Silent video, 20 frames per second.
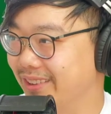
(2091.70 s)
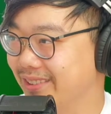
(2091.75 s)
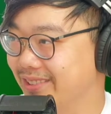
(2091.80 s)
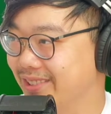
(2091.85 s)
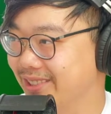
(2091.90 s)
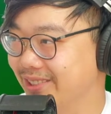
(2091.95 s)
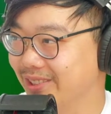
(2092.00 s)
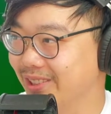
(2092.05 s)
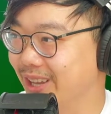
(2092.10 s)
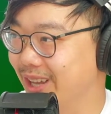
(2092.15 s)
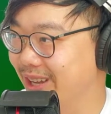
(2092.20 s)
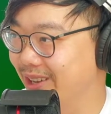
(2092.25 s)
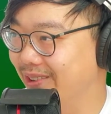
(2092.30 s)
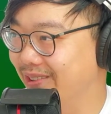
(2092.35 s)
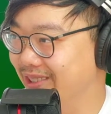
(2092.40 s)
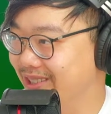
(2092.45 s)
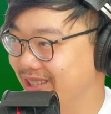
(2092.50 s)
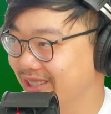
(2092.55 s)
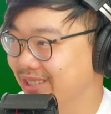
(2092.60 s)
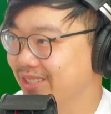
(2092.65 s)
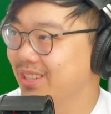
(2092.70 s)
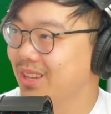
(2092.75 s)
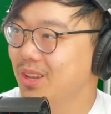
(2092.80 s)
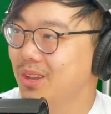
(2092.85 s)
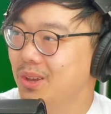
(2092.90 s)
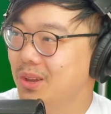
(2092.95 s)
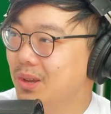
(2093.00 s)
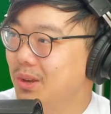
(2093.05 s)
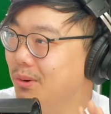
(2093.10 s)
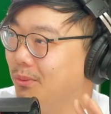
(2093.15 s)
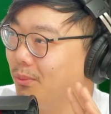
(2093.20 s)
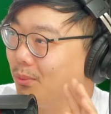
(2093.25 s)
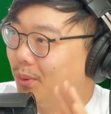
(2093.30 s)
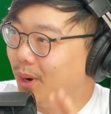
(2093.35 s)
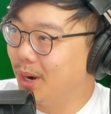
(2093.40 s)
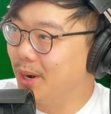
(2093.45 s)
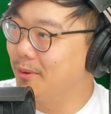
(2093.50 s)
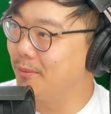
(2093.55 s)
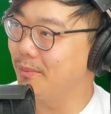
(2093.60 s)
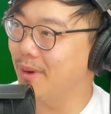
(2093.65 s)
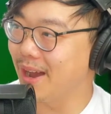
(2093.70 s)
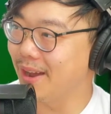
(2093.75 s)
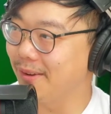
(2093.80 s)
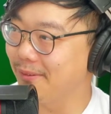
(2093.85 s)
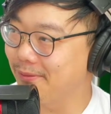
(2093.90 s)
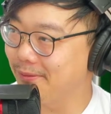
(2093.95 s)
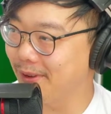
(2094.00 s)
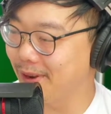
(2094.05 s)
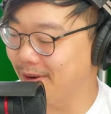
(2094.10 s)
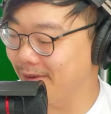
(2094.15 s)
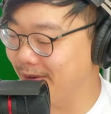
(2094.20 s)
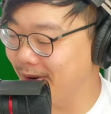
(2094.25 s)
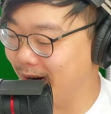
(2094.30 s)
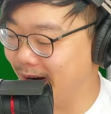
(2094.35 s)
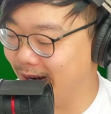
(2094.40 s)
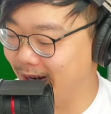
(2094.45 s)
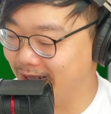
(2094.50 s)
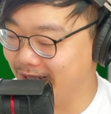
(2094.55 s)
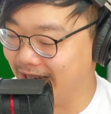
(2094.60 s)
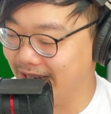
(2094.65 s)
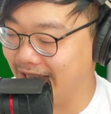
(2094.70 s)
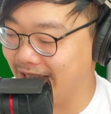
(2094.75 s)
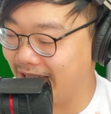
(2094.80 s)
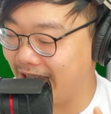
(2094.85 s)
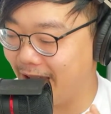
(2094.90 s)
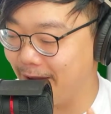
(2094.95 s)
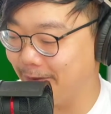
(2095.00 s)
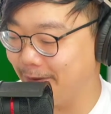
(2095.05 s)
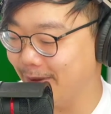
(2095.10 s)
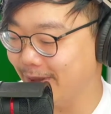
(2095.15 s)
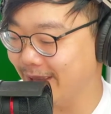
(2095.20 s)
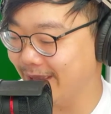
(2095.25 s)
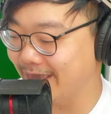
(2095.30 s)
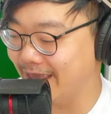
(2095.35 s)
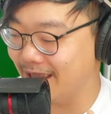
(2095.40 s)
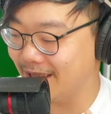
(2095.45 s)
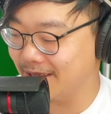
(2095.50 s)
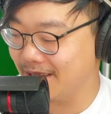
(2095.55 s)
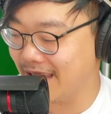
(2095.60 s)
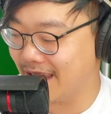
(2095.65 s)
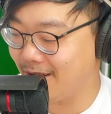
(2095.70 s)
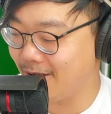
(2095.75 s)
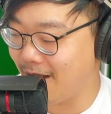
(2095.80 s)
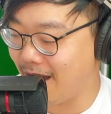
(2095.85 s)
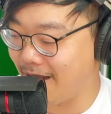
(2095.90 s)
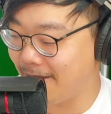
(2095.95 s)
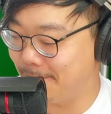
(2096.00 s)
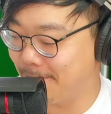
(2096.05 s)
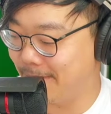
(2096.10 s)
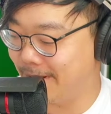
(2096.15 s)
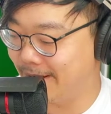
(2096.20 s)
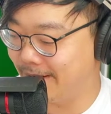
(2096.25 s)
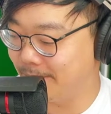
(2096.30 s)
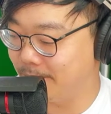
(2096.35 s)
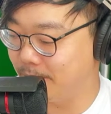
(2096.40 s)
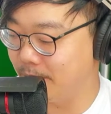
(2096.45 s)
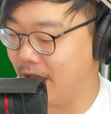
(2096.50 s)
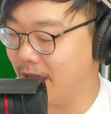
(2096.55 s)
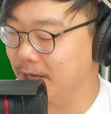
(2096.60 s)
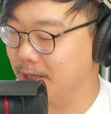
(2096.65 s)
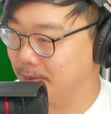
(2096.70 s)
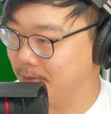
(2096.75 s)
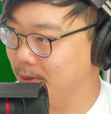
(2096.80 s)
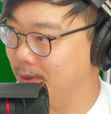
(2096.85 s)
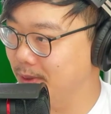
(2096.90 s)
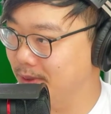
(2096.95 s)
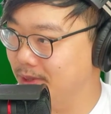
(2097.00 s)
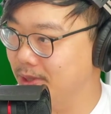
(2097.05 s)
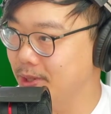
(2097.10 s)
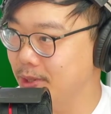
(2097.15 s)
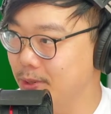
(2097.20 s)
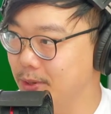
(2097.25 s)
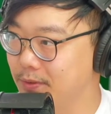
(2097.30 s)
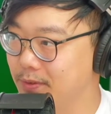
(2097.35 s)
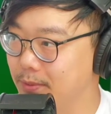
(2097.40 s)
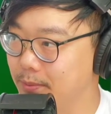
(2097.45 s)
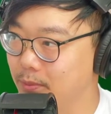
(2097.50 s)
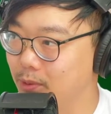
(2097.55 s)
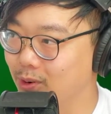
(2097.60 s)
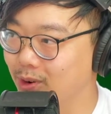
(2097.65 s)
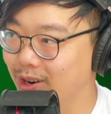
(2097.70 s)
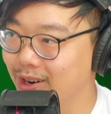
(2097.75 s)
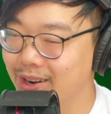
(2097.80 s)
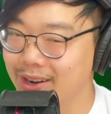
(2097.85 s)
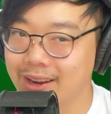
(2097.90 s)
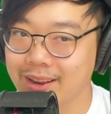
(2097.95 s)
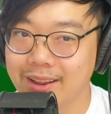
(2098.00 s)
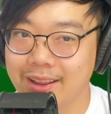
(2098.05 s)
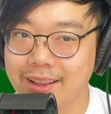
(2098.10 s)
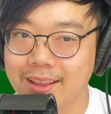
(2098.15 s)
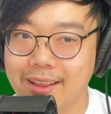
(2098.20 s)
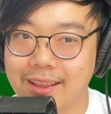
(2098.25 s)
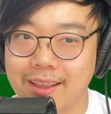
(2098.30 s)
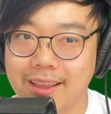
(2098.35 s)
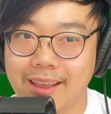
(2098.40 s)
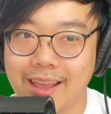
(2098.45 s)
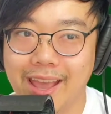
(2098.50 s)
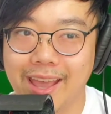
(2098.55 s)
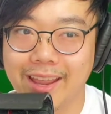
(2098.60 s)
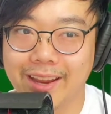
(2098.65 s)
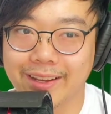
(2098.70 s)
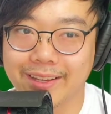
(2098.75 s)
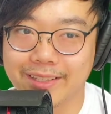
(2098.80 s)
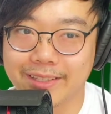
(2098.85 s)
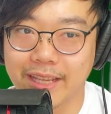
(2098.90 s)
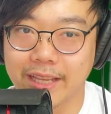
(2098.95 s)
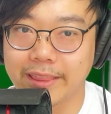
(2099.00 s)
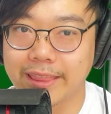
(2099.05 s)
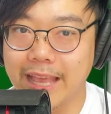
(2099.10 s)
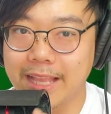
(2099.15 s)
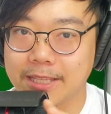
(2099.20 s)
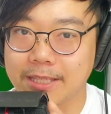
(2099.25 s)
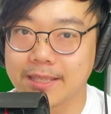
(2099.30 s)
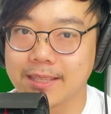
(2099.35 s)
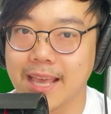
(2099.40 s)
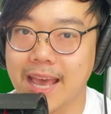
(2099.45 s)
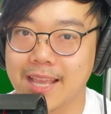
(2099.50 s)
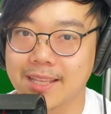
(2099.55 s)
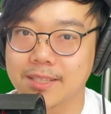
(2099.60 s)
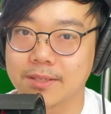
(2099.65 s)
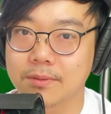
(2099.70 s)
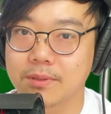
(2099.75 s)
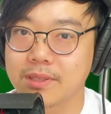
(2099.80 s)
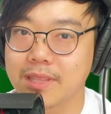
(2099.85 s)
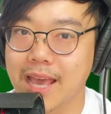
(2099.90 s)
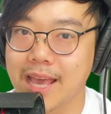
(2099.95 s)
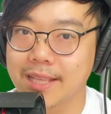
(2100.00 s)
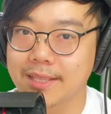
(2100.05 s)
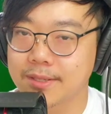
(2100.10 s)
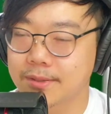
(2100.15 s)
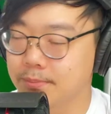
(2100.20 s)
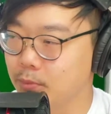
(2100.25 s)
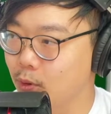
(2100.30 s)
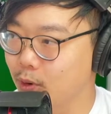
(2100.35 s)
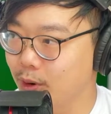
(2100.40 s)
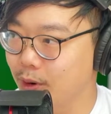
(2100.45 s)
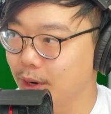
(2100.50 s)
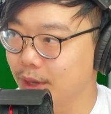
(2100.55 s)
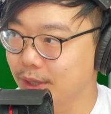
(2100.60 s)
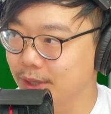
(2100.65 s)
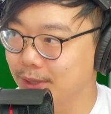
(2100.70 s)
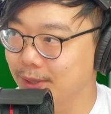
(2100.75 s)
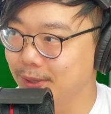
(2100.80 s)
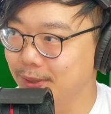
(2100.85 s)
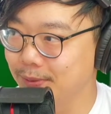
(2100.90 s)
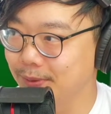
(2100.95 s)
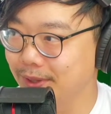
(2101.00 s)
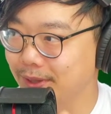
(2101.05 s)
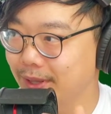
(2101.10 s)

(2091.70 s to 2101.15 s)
Soleil, which is one of my favorite artists, and like I feel like that's how I've been exposed to you even more, and because like that's more in tune with